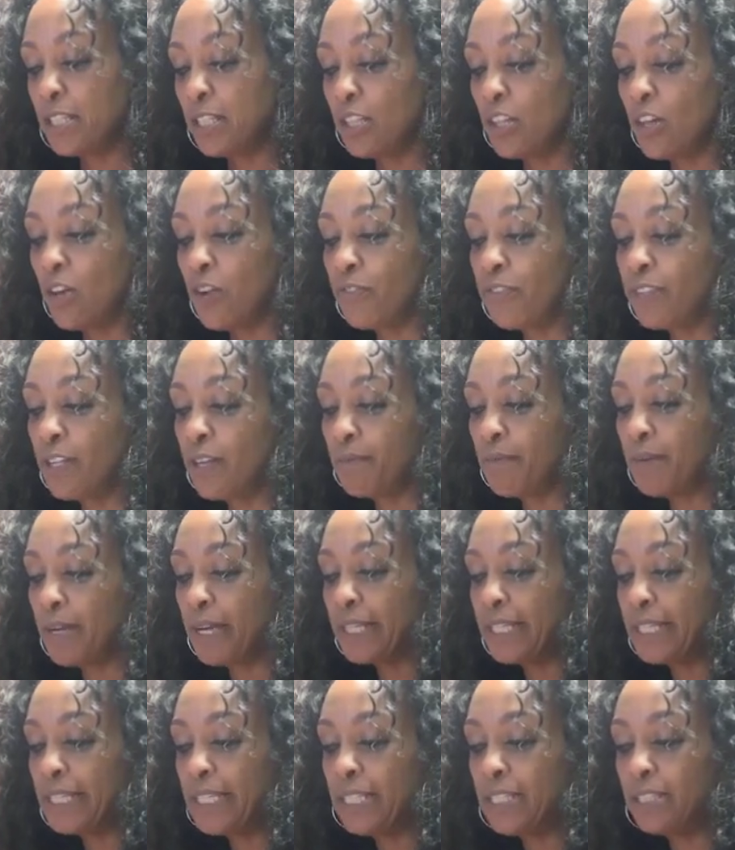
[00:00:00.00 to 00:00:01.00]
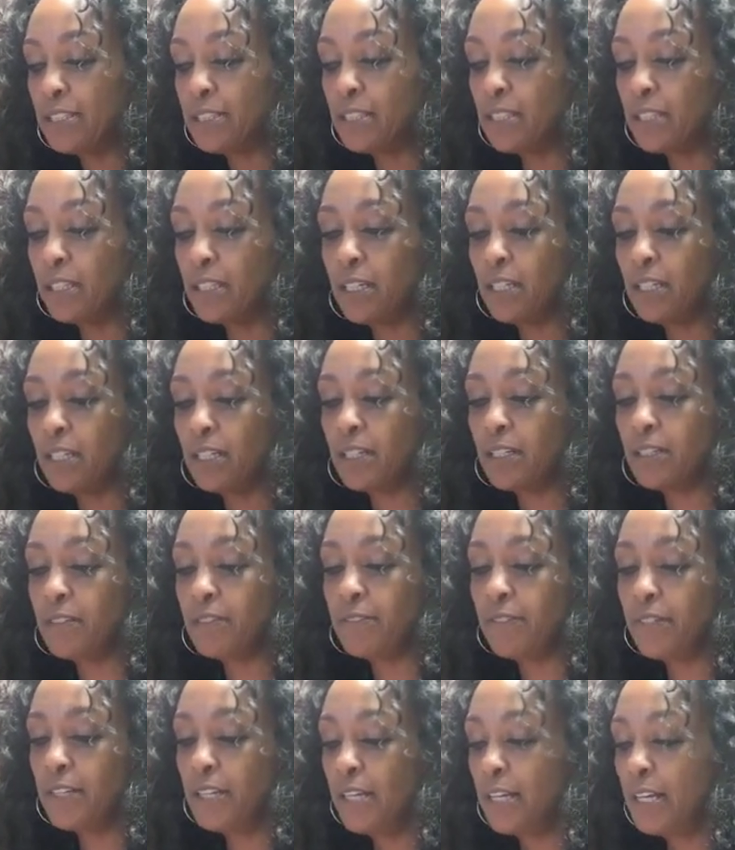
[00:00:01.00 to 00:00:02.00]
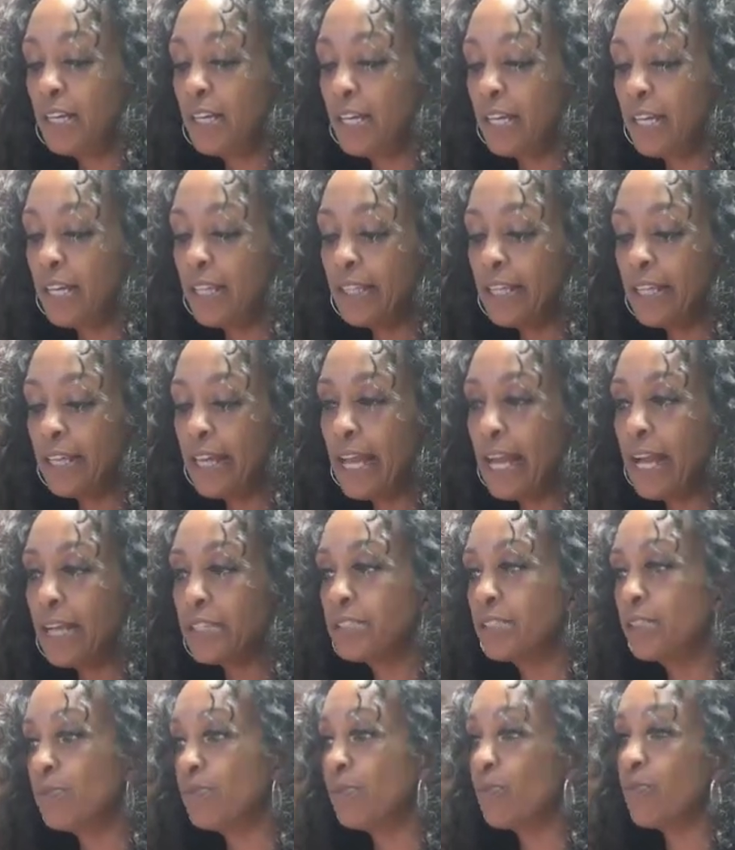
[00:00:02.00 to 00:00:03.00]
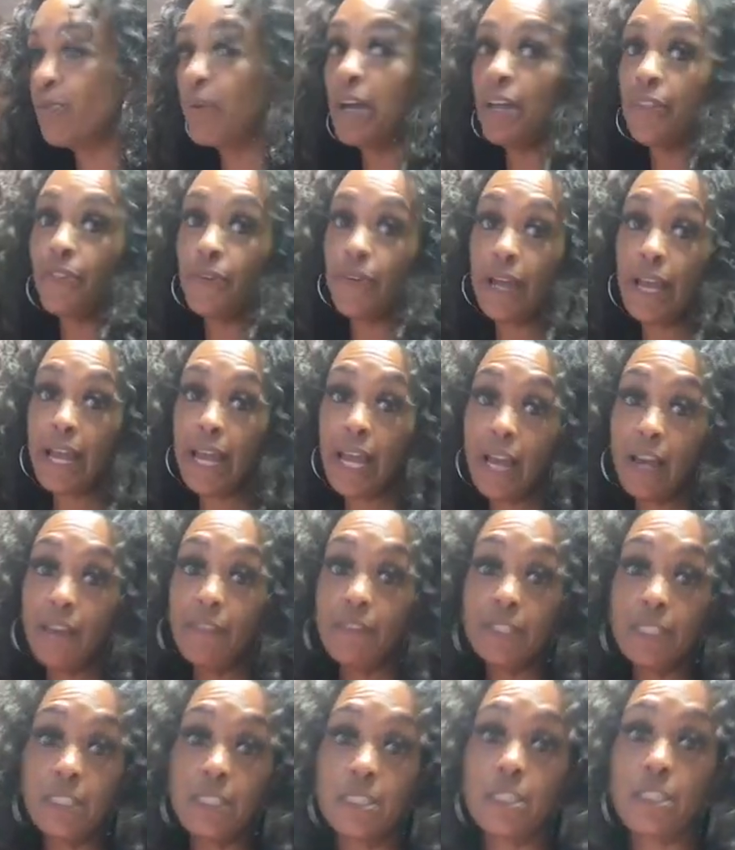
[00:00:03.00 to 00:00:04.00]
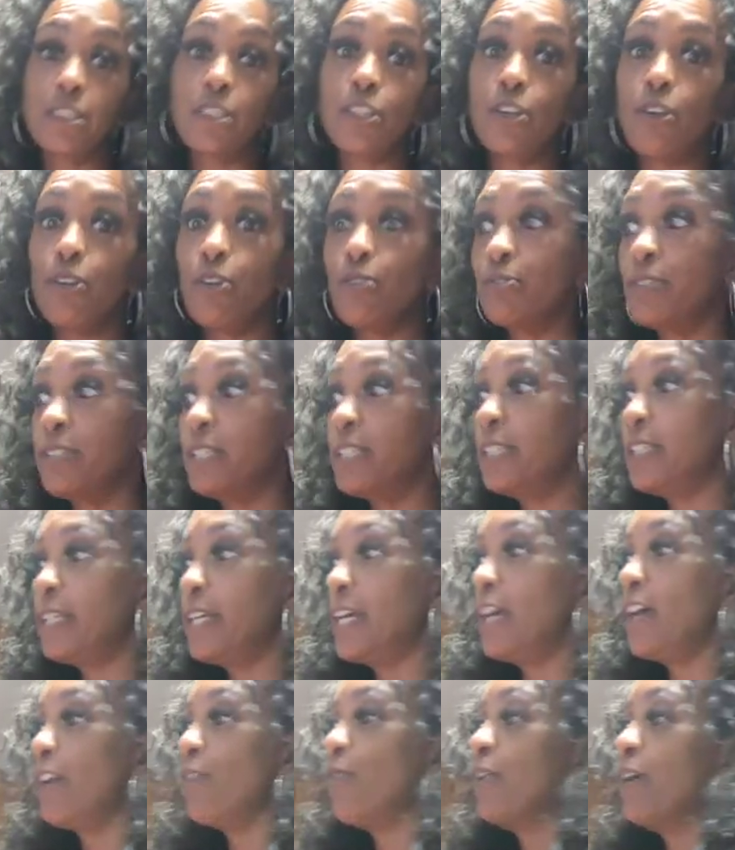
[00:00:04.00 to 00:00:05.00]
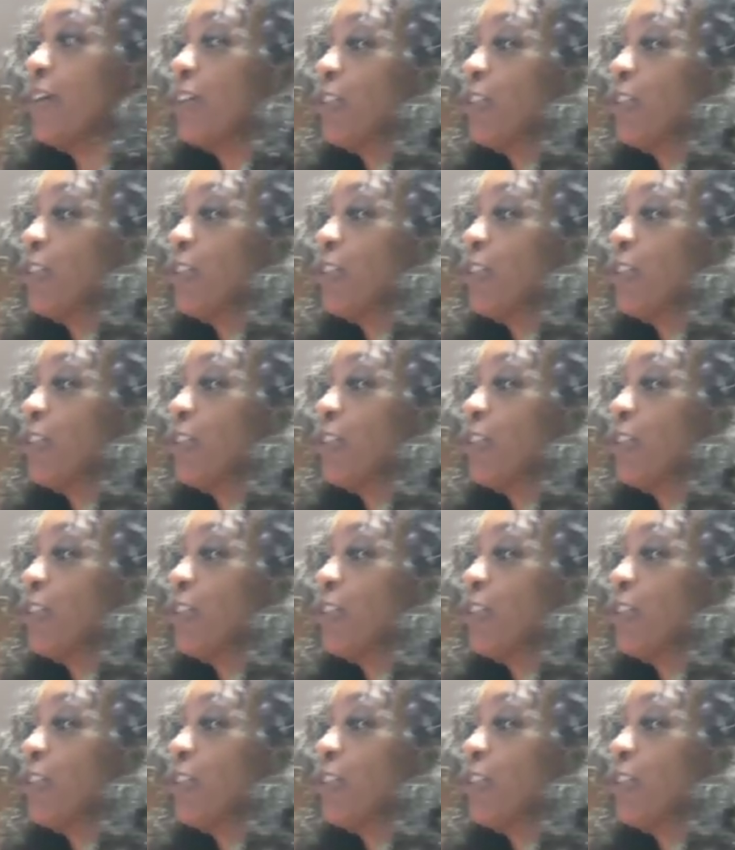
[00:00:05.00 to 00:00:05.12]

the loaf that my kids love, and they actually would rather have these loaves than to have